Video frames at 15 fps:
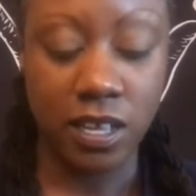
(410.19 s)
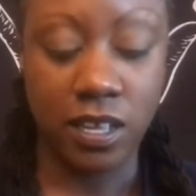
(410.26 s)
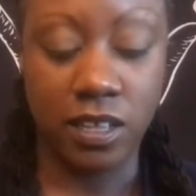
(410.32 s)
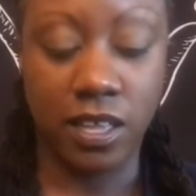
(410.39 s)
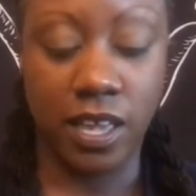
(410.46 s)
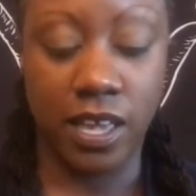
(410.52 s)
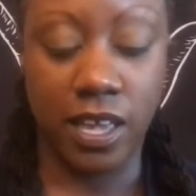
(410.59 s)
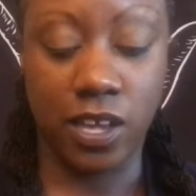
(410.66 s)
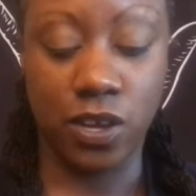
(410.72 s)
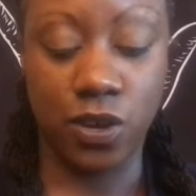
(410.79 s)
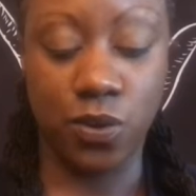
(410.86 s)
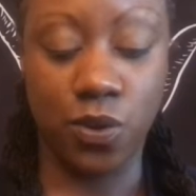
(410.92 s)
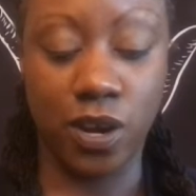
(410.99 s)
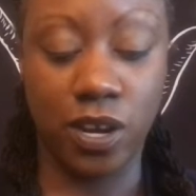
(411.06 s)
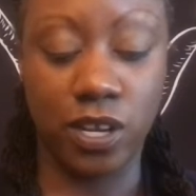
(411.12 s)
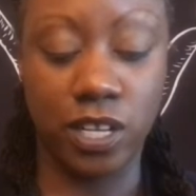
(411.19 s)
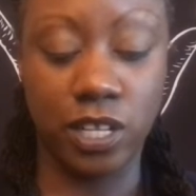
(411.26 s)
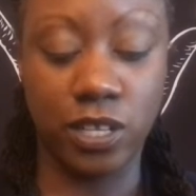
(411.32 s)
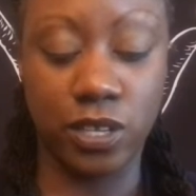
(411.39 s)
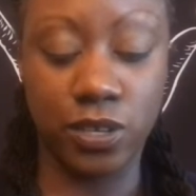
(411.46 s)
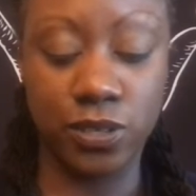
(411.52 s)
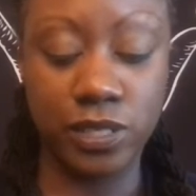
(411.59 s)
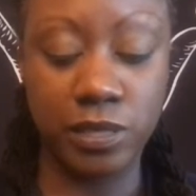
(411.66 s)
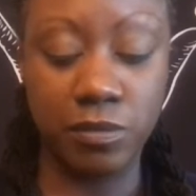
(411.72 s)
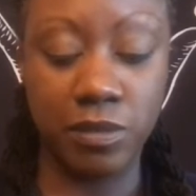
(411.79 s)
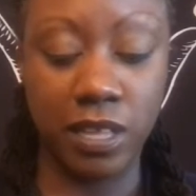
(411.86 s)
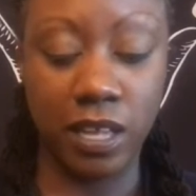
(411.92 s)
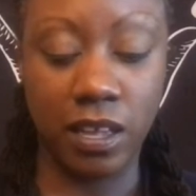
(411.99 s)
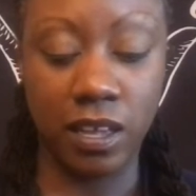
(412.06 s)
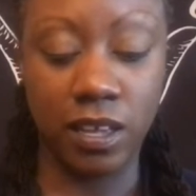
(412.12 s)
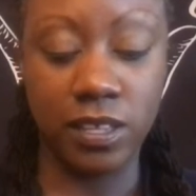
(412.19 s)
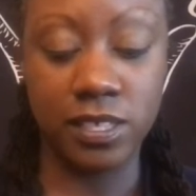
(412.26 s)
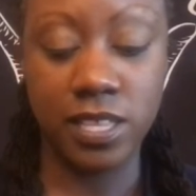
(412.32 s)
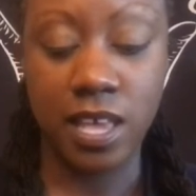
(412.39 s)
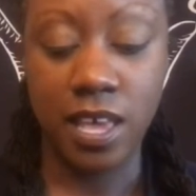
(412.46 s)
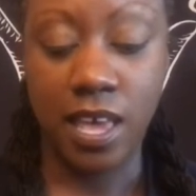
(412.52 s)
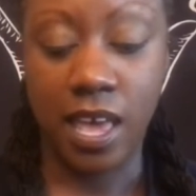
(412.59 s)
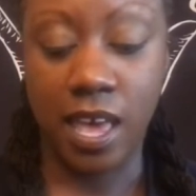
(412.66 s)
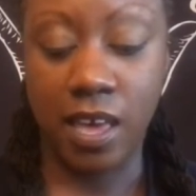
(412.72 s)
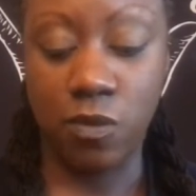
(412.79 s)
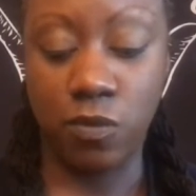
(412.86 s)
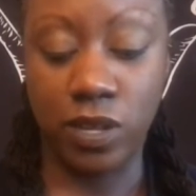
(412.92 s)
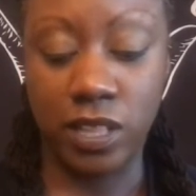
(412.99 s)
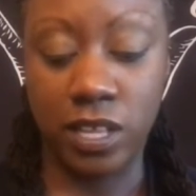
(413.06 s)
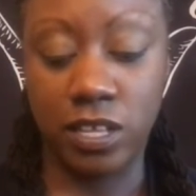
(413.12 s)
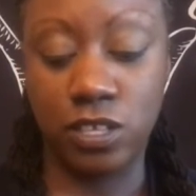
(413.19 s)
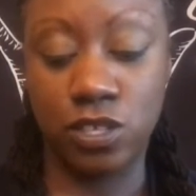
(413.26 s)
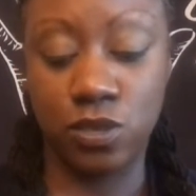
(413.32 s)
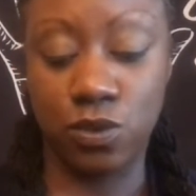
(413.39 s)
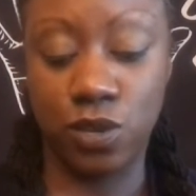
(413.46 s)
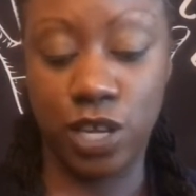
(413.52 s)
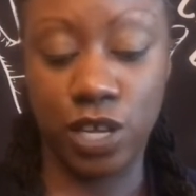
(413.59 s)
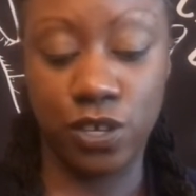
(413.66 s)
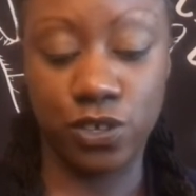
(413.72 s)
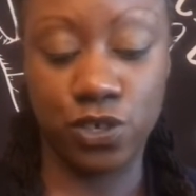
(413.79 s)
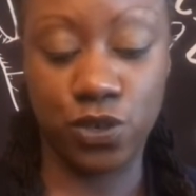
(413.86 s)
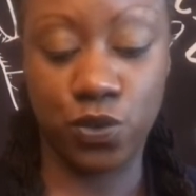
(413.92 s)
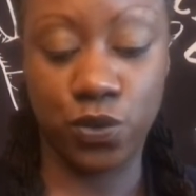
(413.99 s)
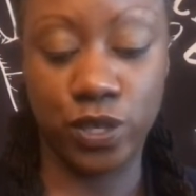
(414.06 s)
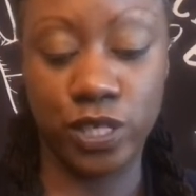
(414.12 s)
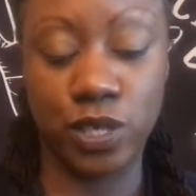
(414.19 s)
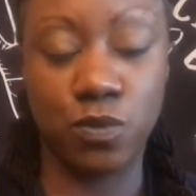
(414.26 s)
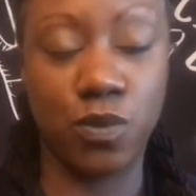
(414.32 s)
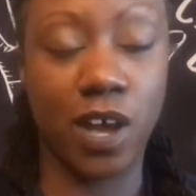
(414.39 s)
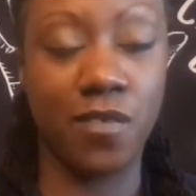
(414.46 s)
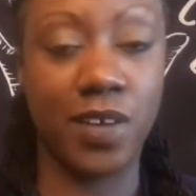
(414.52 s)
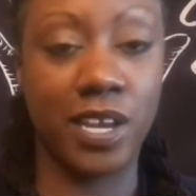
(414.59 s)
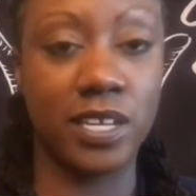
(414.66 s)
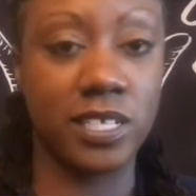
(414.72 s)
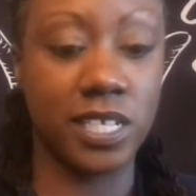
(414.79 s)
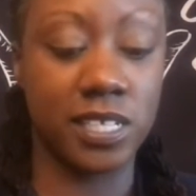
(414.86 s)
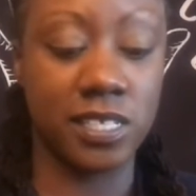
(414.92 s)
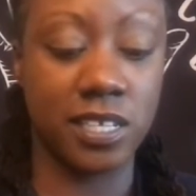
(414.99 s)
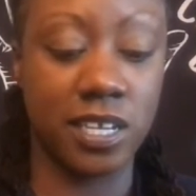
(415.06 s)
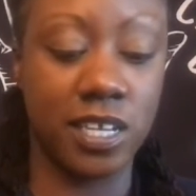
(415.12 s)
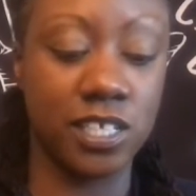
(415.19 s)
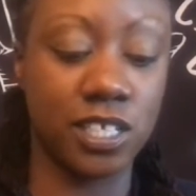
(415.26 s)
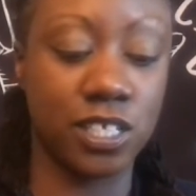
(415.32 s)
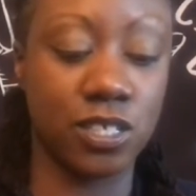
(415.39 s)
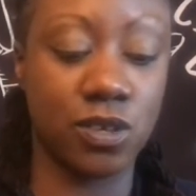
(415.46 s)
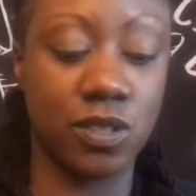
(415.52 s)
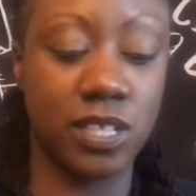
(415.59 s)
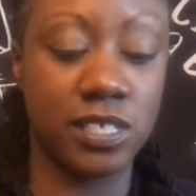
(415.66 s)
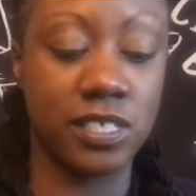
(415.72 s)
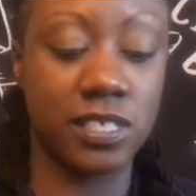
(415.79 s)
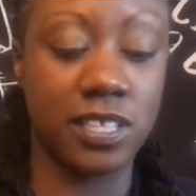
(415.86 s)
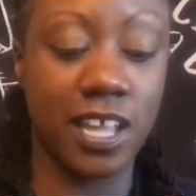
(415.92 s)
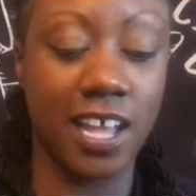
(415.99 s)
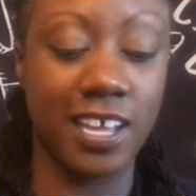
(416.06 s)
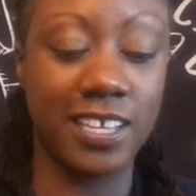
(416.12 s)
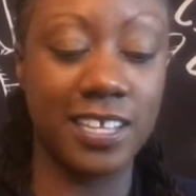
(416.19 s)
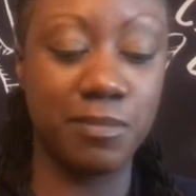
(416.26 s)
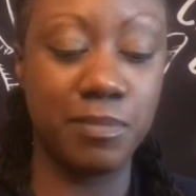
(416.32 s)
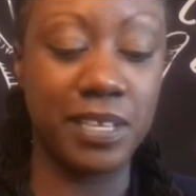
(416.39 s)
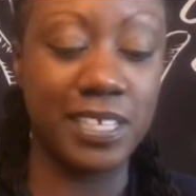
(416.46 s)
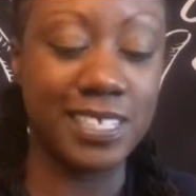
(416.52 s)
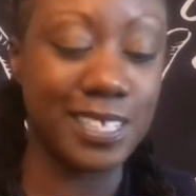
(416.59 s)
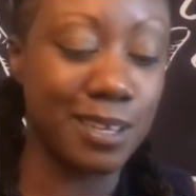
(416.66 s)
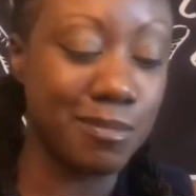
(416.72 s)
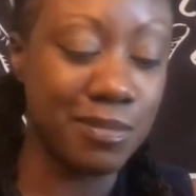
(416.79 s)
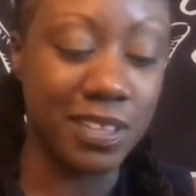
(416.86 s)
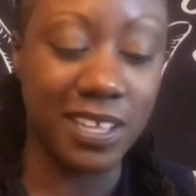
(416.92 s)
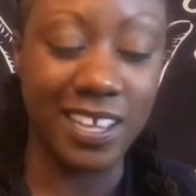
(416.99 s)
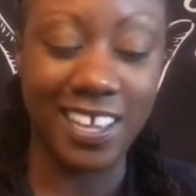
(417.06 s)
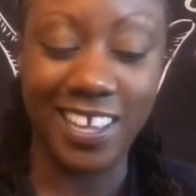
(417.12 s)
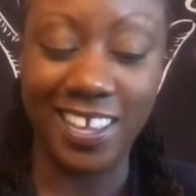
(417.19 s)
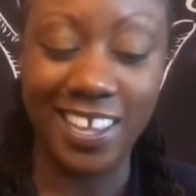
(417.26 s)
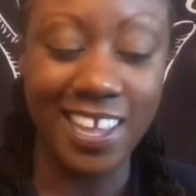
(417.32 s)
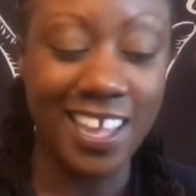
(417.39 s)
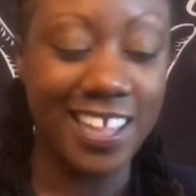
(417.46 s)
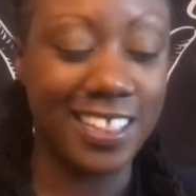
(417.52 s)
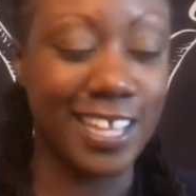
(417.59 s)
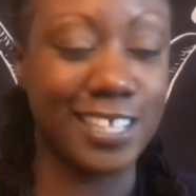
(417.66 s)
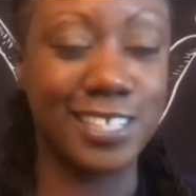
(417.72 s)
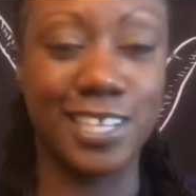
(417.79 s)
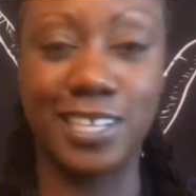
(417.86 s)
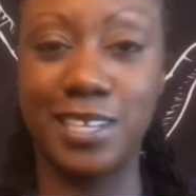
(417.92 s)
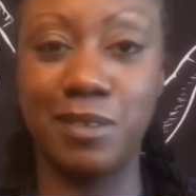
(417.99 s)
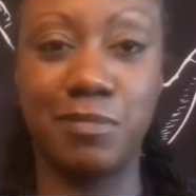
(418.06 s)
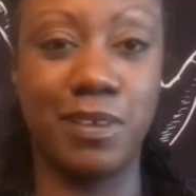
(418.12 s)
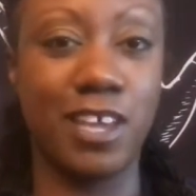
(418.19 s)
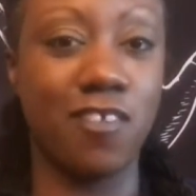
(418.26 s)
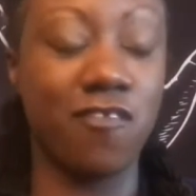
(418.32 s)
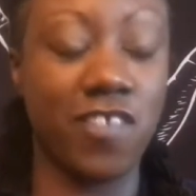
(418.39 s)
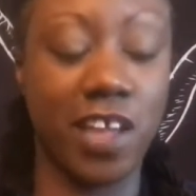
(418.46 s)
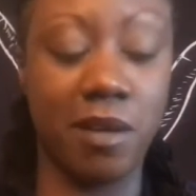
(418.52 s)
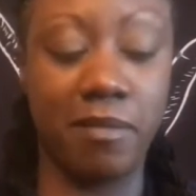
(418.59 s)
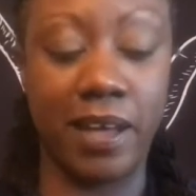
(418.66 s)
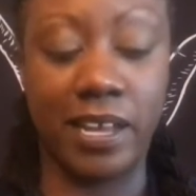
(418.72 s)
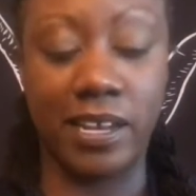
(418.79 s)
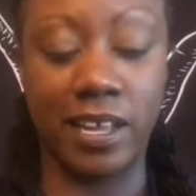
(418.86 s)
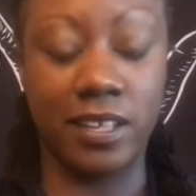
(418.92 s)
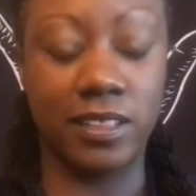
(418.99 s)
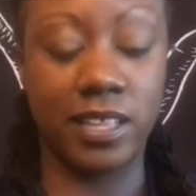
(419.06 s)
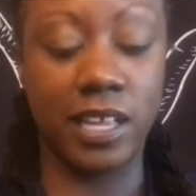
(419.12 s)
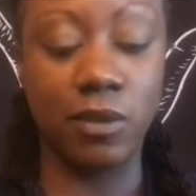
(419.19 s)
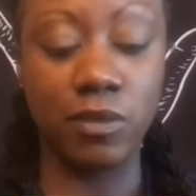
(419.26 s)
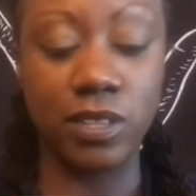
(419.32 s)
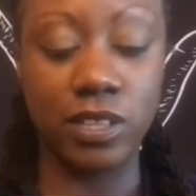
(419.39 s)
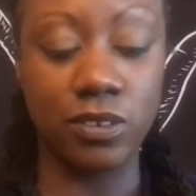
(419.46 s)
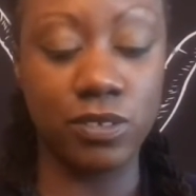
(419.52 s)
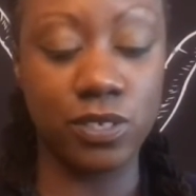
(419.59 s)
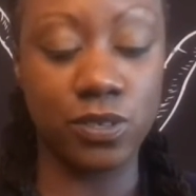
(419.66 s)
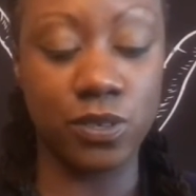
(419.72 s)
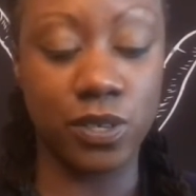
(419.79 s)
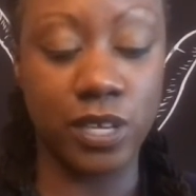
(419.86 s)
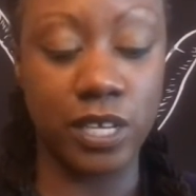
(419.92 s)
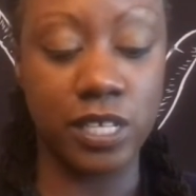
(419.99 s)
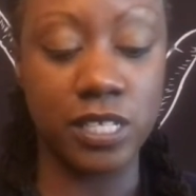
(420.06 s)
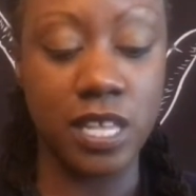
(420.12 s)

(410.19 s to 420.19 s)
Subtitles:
Like you are going to learn some things, and within 2 years you're going to arrive at a destination. So this is not going to be something that's going to be a fly-by-night thing with you, Taurus.